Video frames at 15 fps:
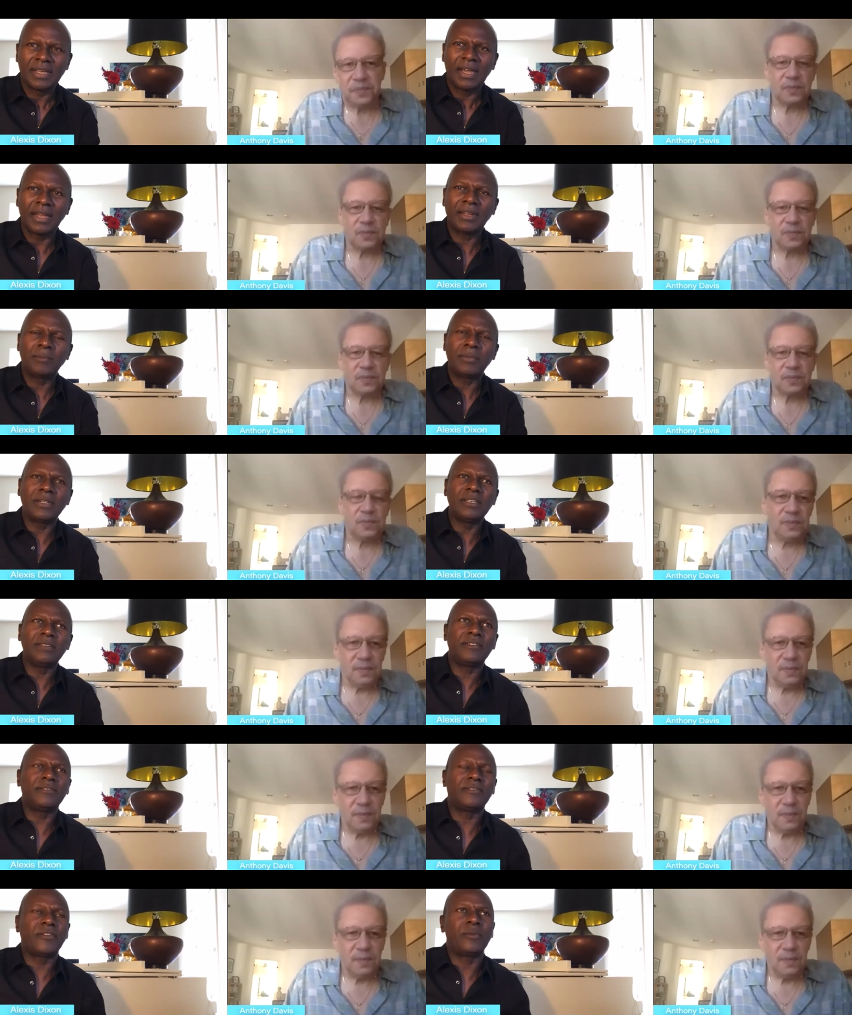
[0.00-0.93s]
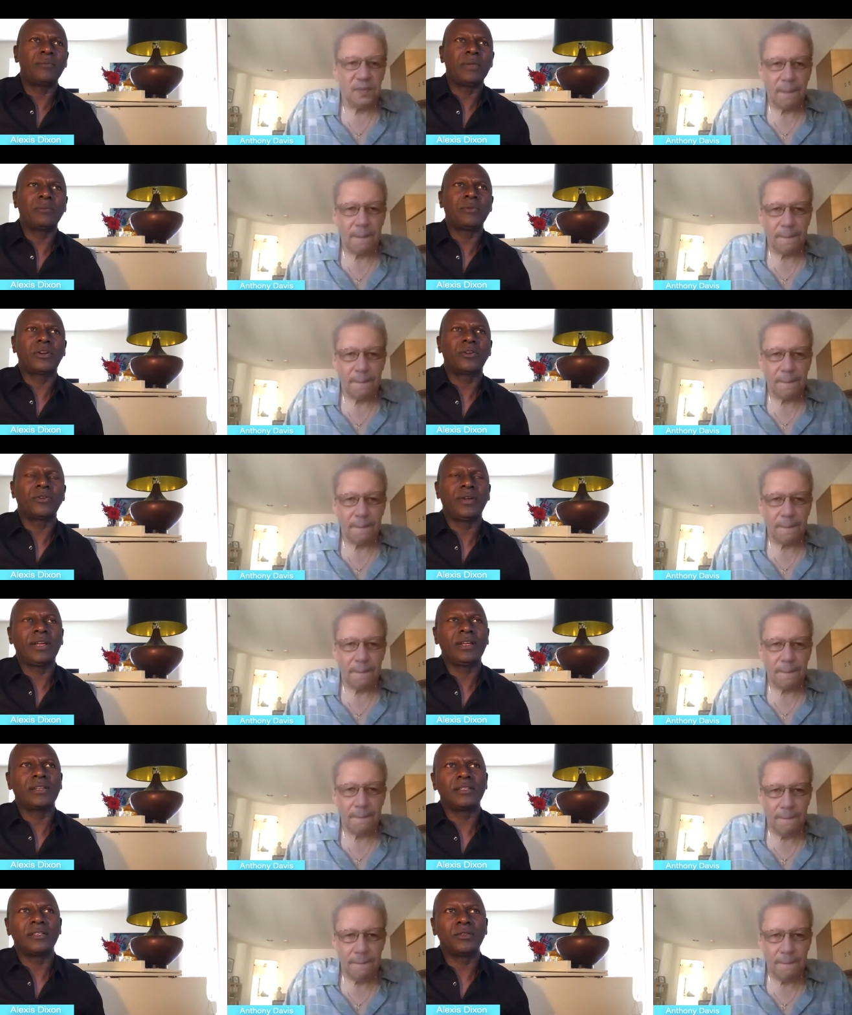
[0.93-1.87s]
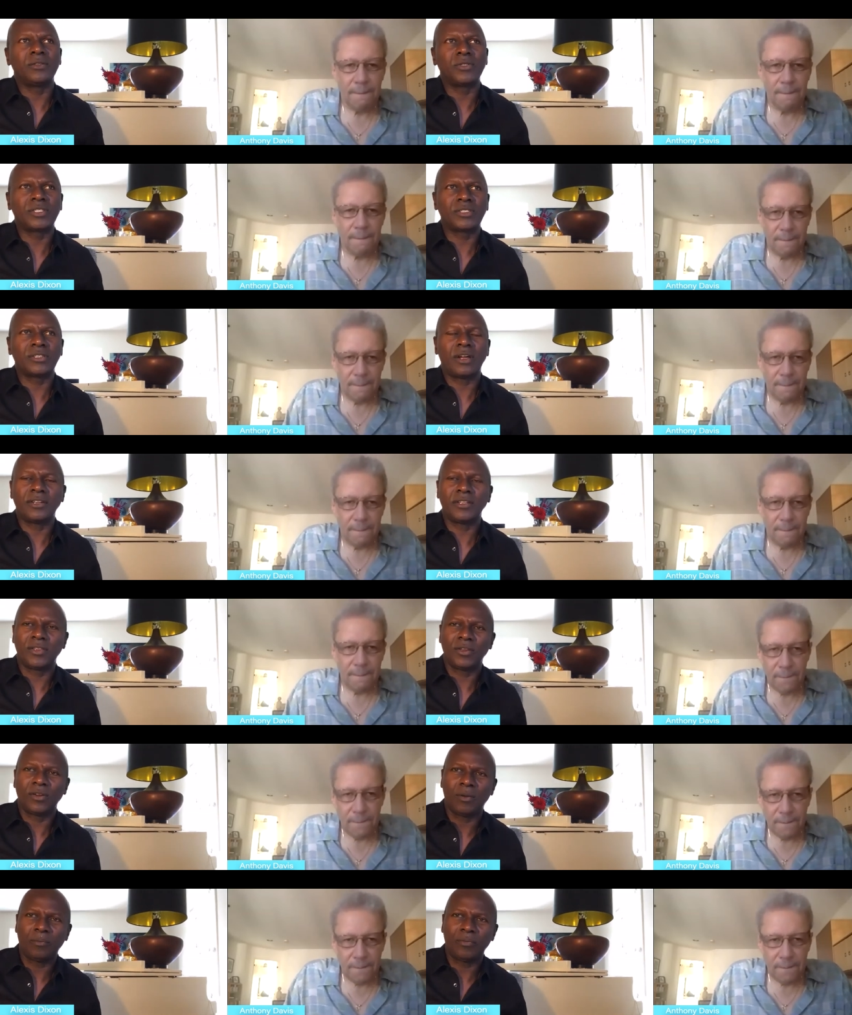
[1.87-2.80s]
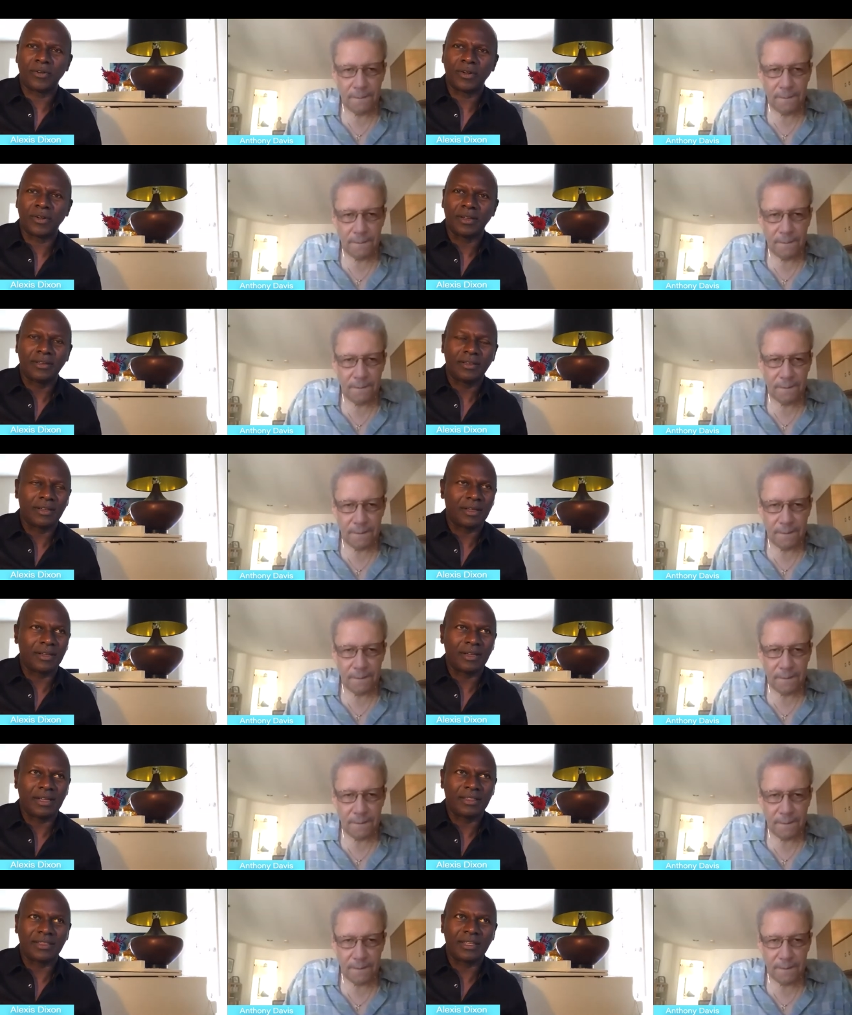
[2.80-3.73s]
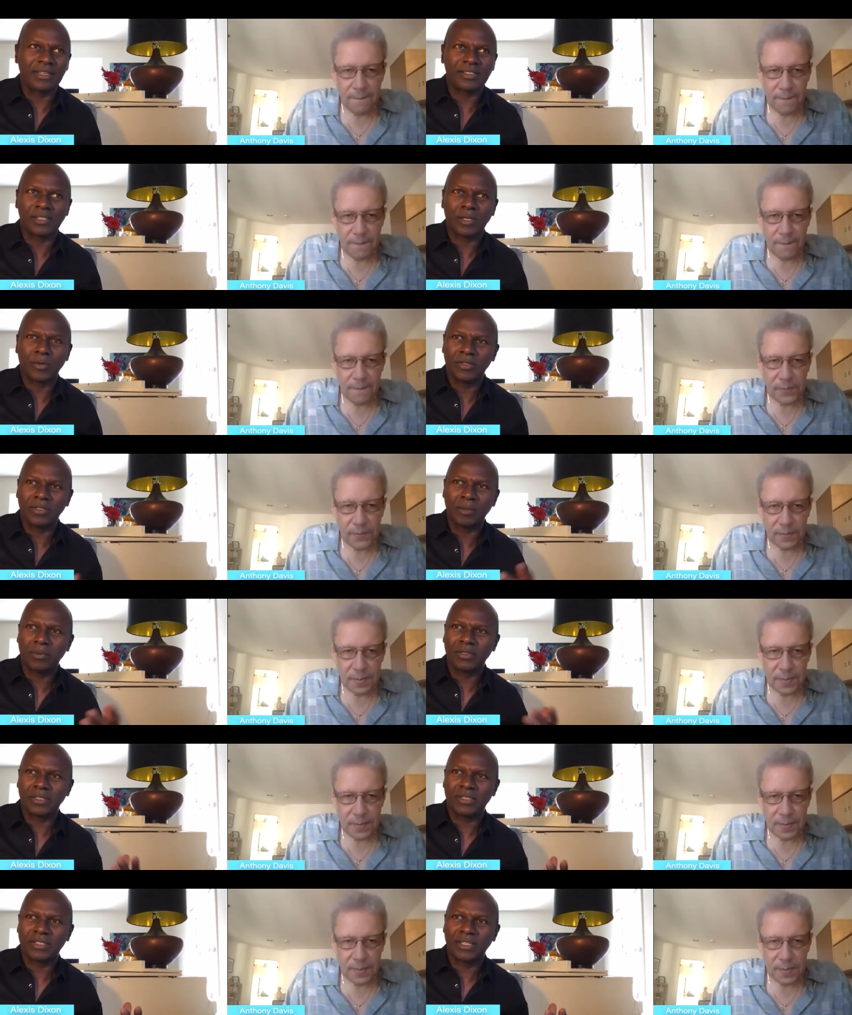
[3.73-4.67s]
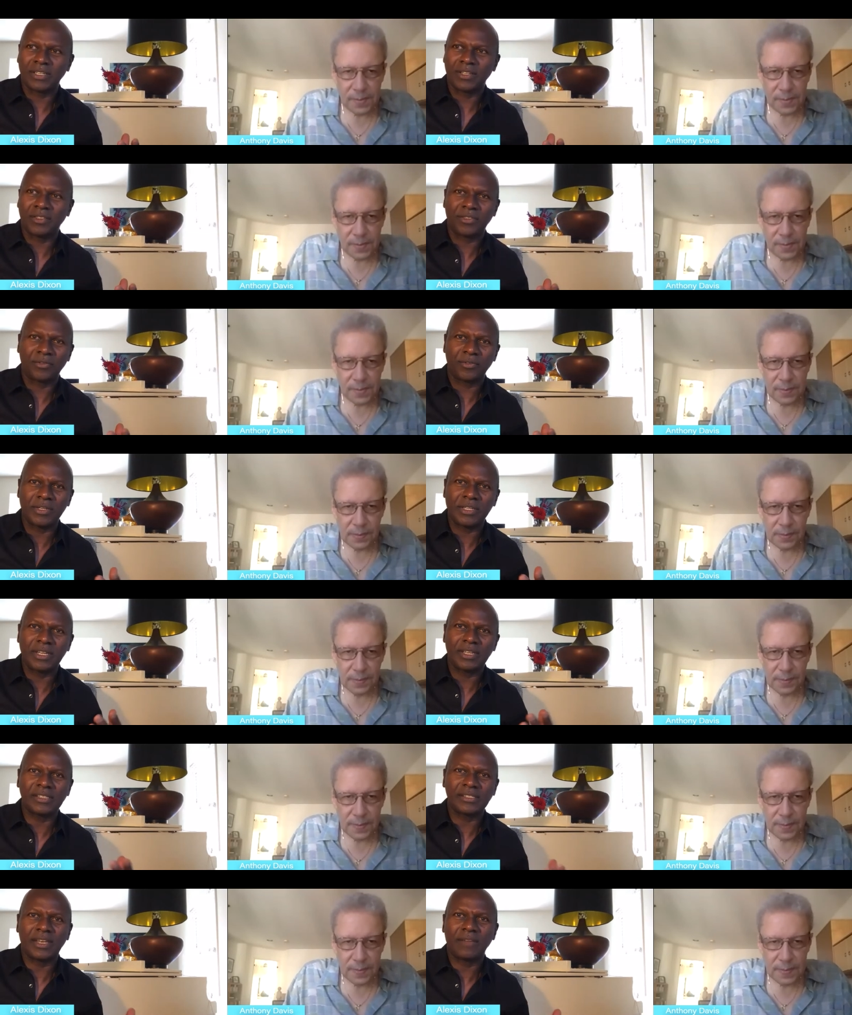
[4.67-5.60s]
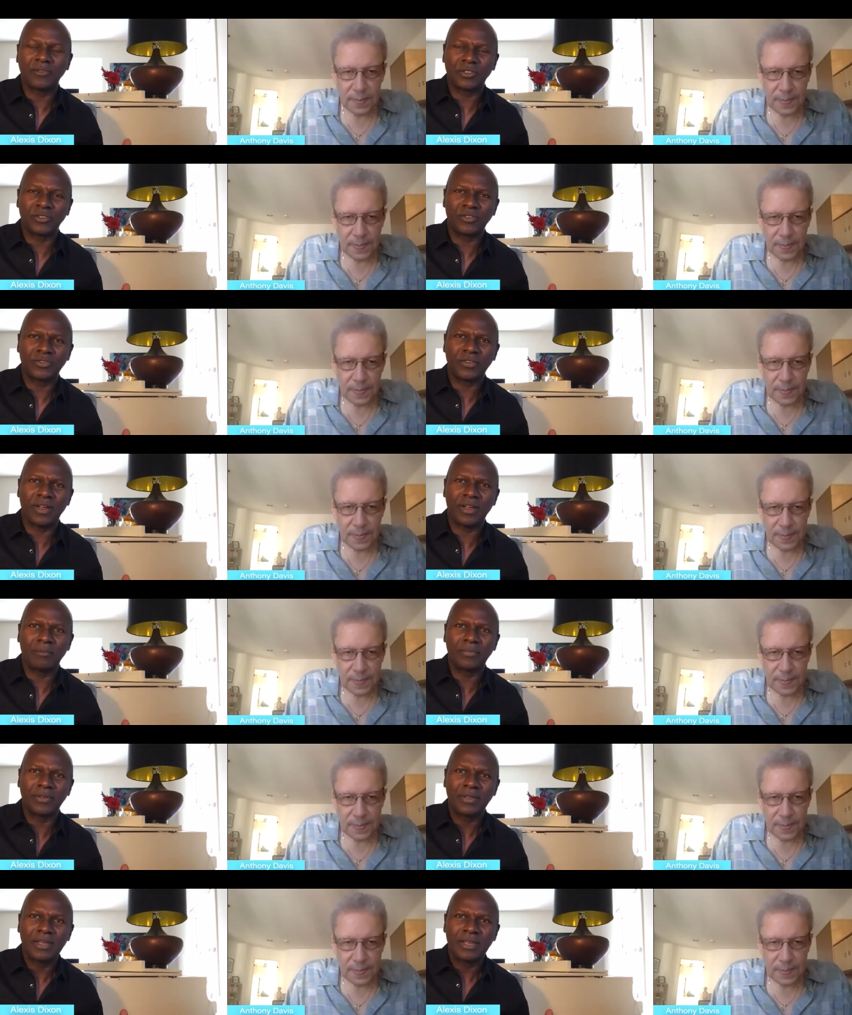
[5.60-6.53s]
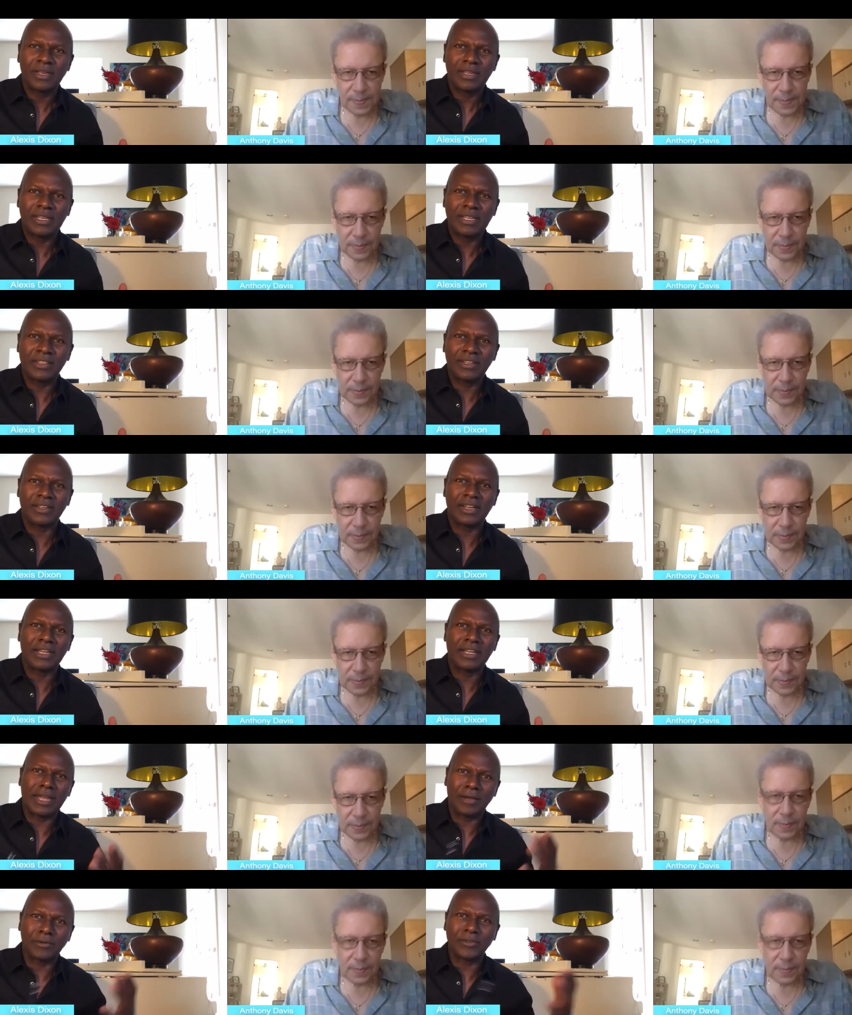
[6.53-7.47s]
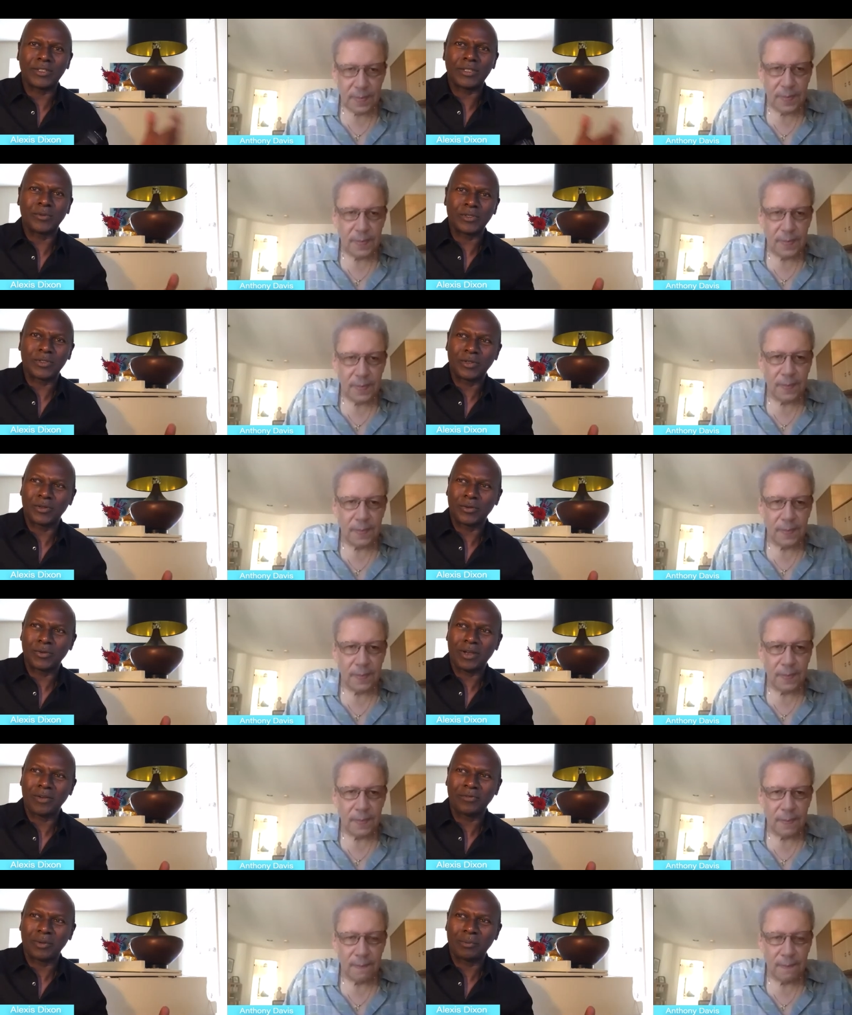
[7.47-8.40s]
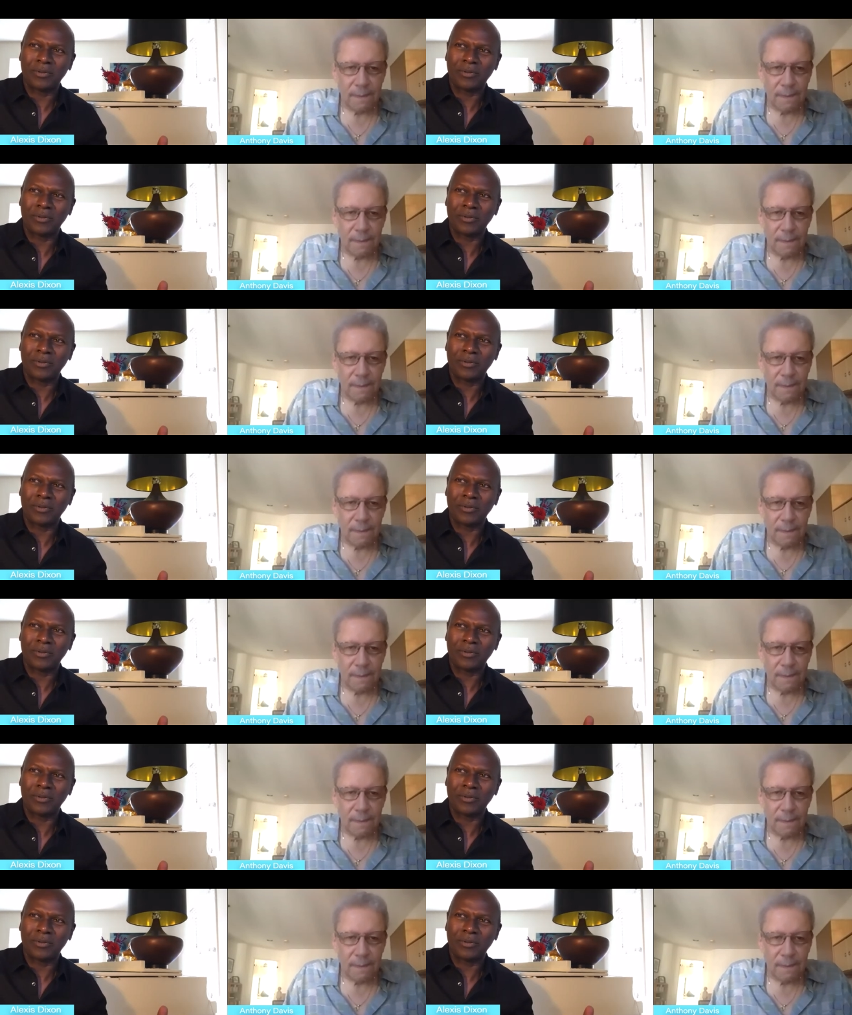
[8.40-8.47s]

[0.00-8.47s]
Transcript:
Speaker 1: And I believe, if I remember correctly, you started the opera. I think serendipitously, three days after Trump either announced he was going to run for